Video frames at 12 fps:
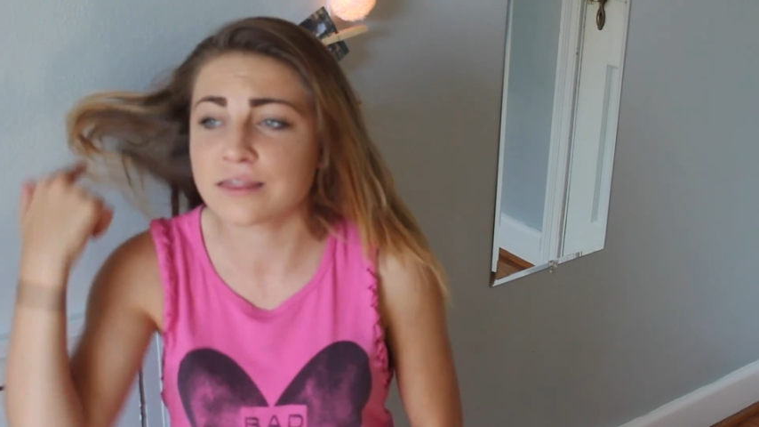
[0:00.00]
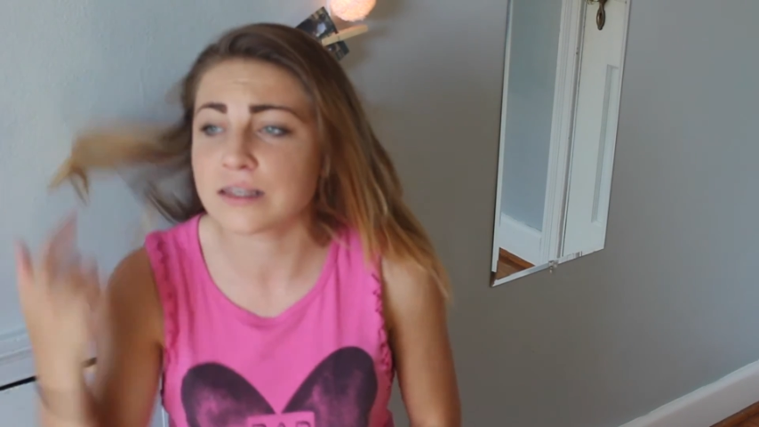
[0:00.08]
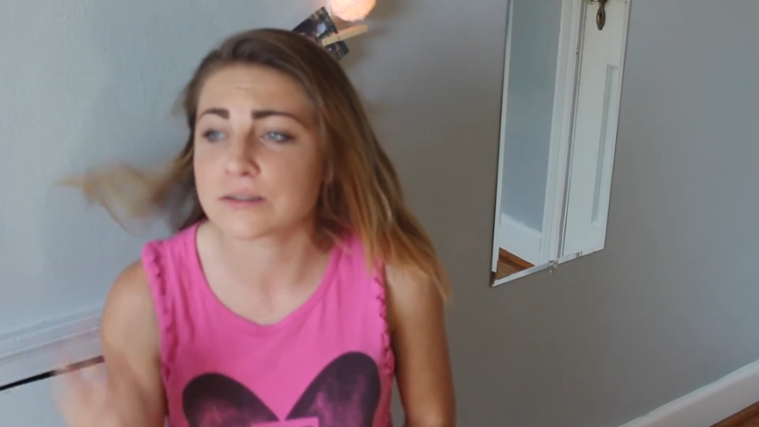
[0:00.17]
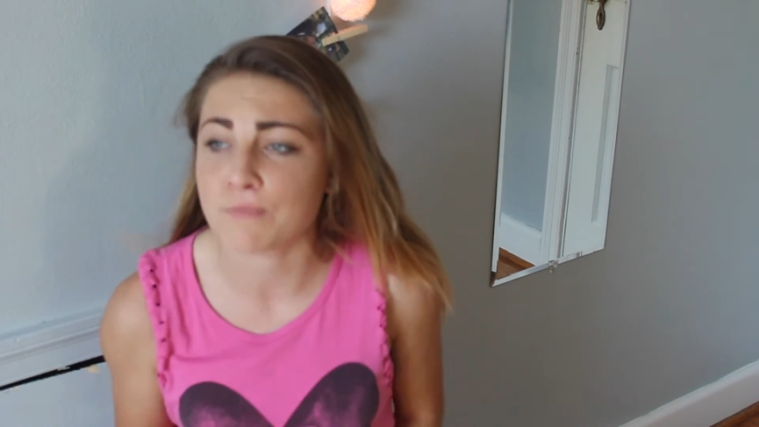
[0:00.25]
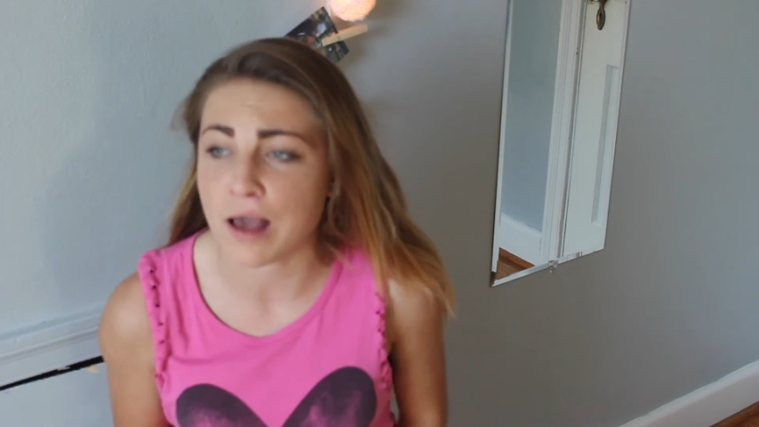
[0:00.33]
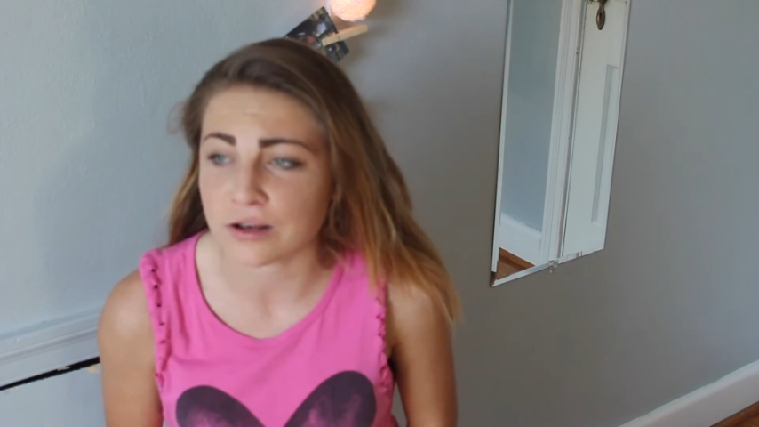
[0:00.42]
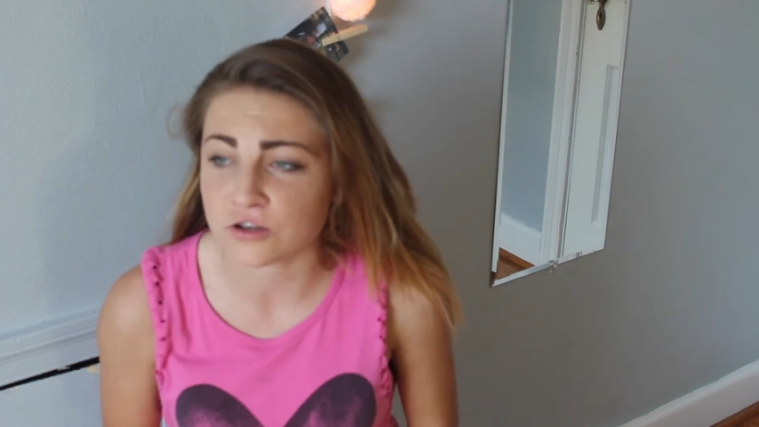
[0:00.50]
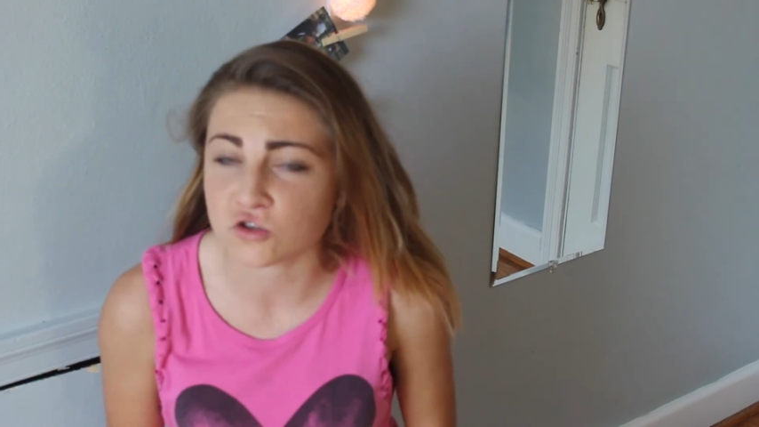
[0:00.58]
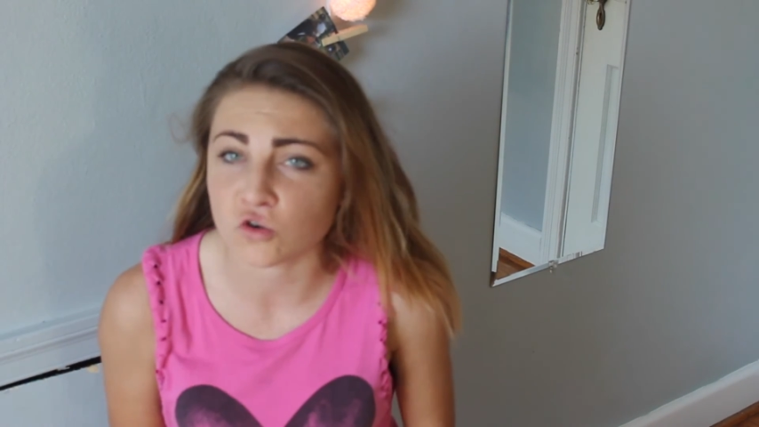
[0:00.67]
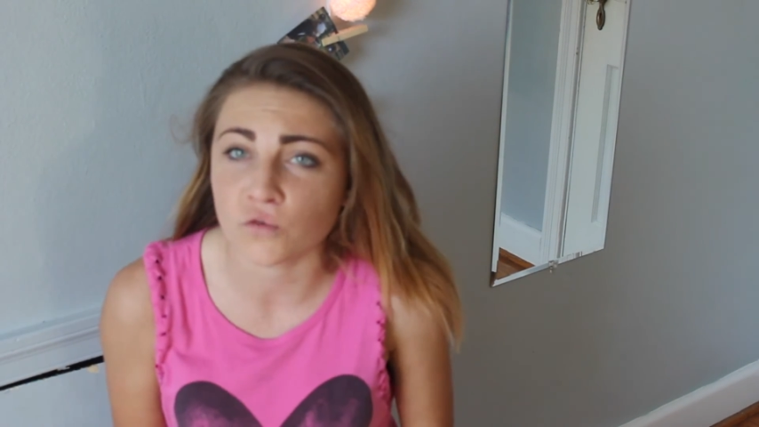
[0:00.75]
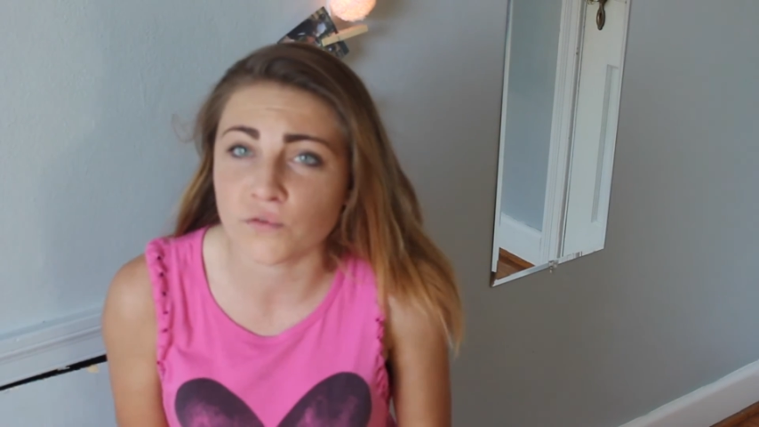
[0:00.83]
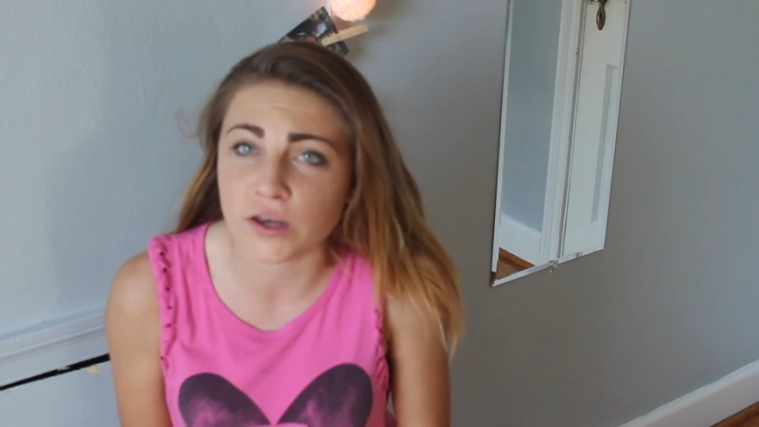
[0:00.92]
these back to
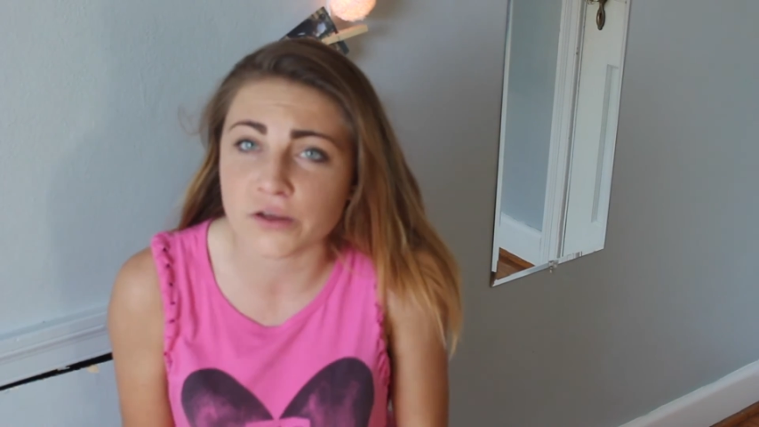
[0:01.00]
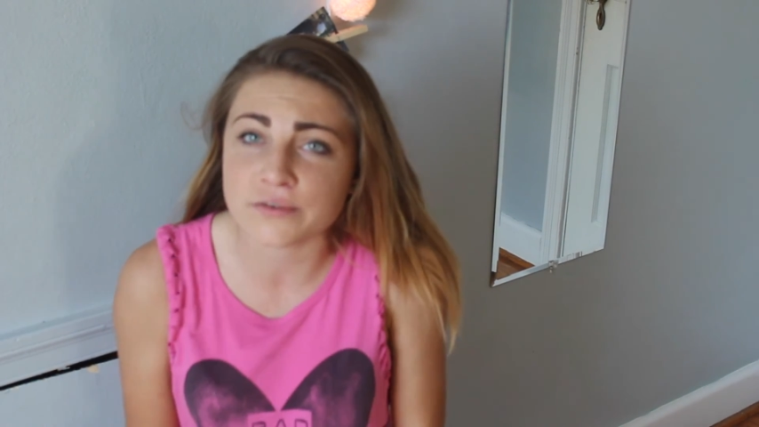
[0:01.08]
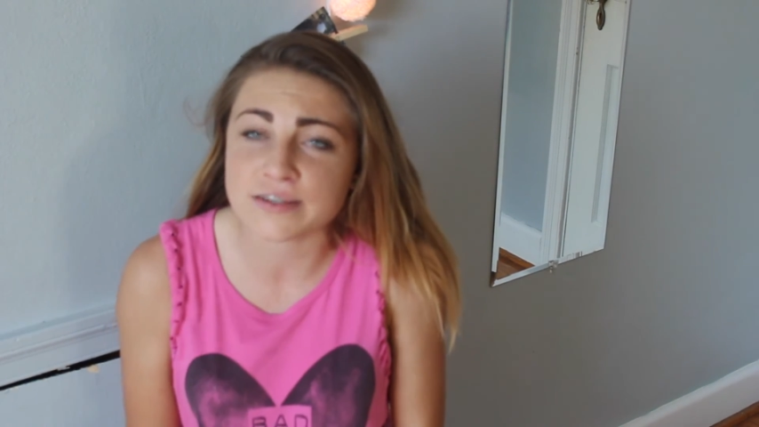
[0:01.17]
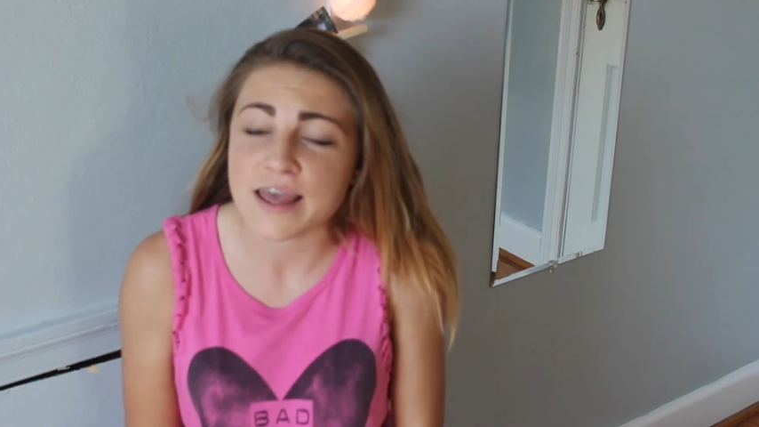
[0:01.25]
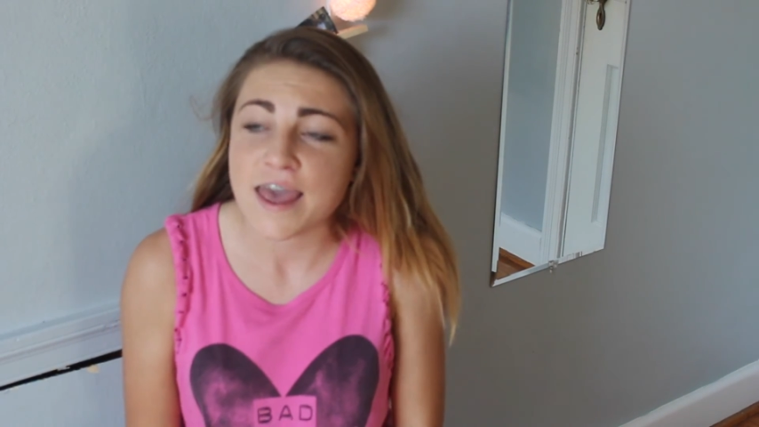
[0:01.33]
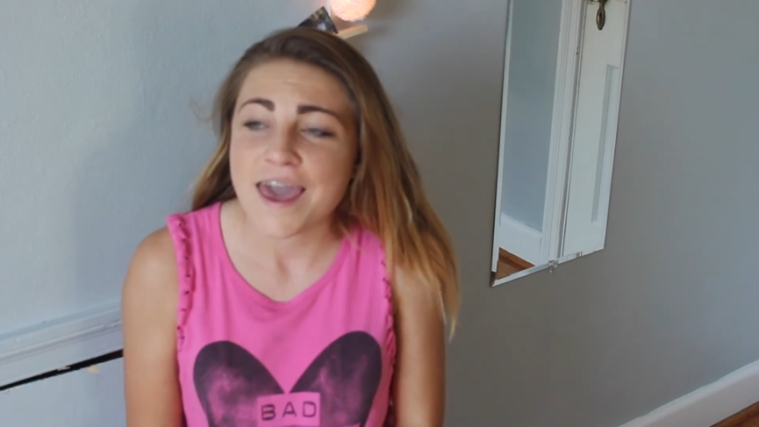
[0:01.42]
school videos.